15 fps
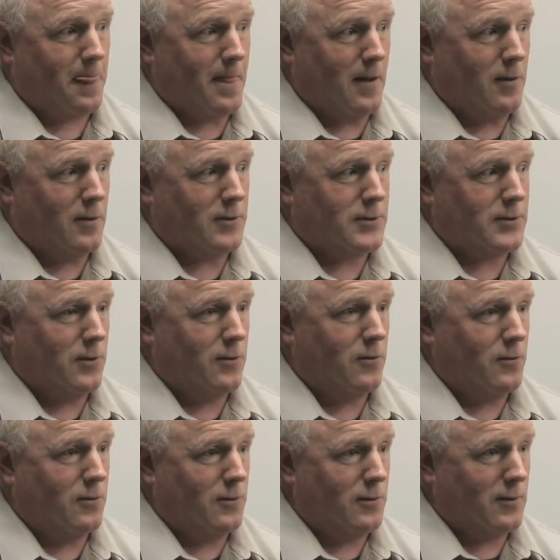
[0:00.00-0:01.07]

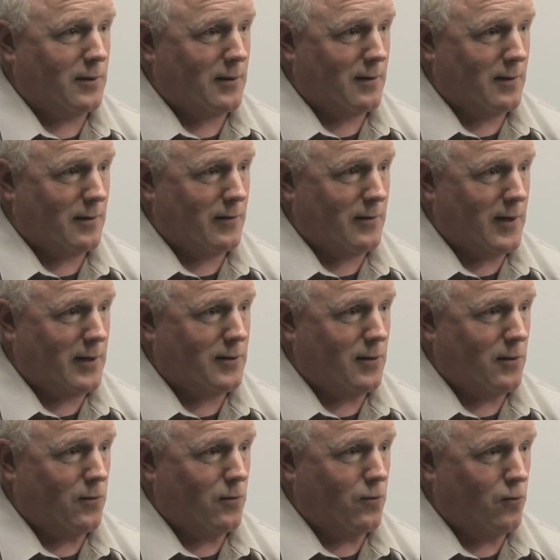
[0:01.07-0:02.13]
Also, that
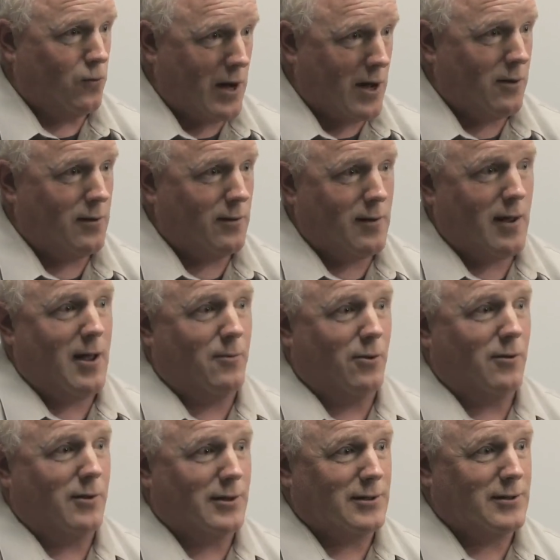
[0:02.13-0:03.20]
the routing
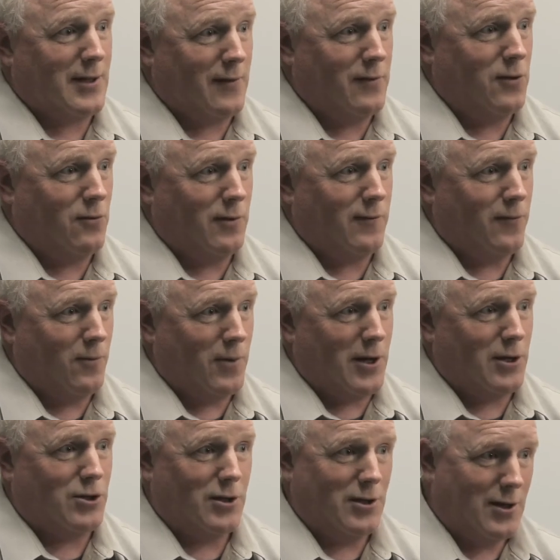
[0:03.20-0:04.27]
table is giving you
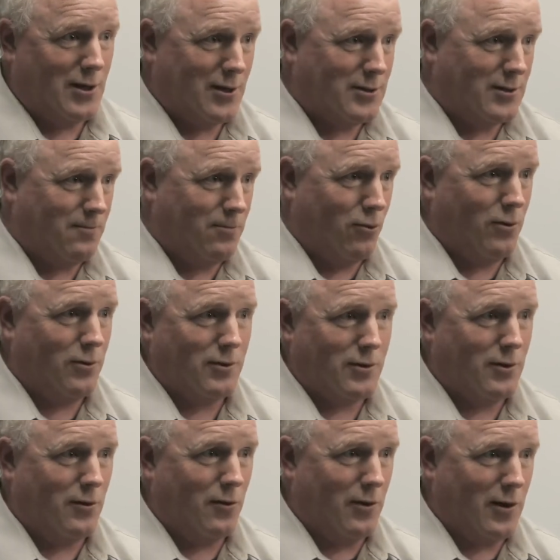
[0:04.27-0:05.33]
information, and it's important
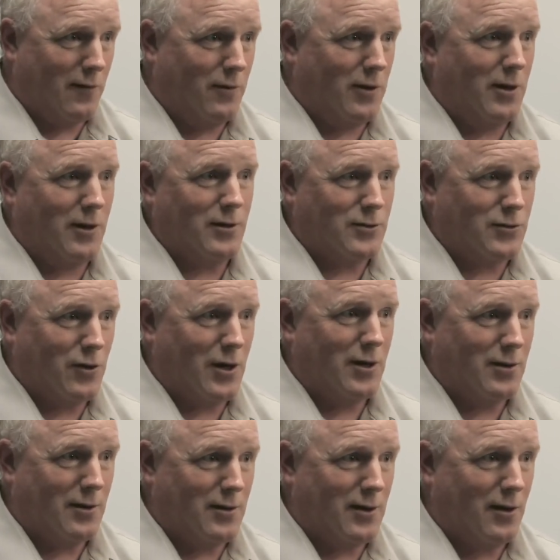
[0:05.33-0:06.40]
to know everything it's
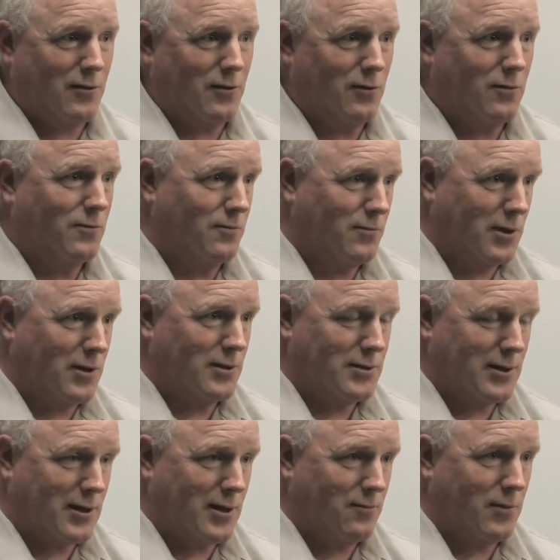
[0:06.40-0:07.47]
trying to tell you, because
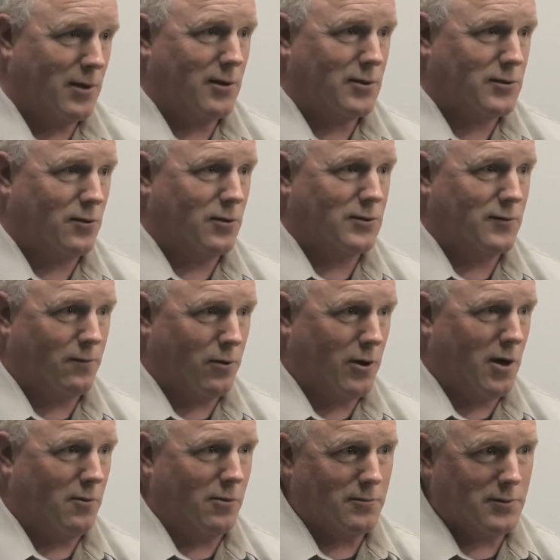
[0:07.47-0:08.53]
that can be a source of
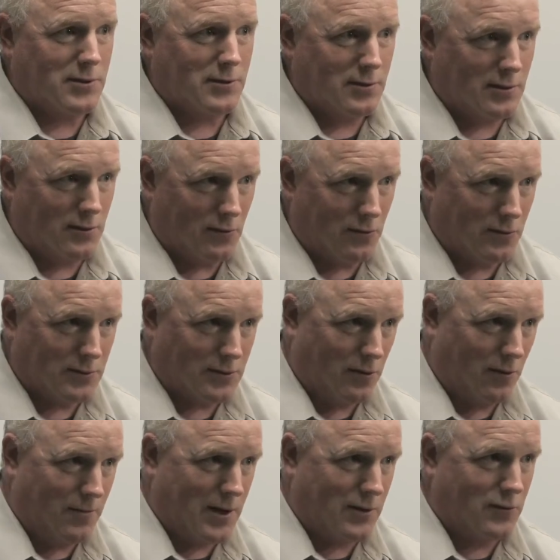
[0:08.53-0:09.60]
problems. You know, those
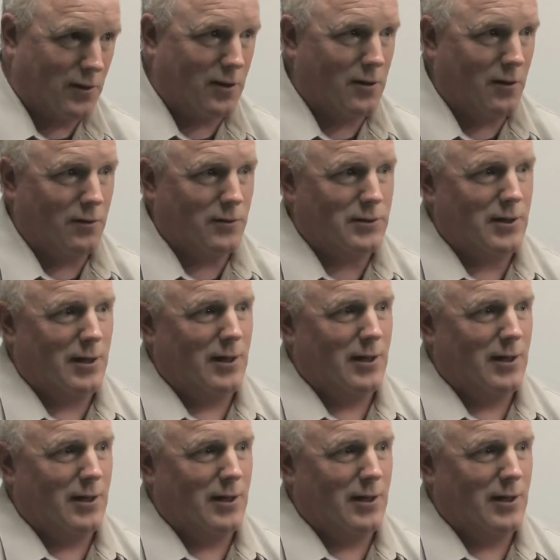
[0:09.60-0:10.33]
little metric codes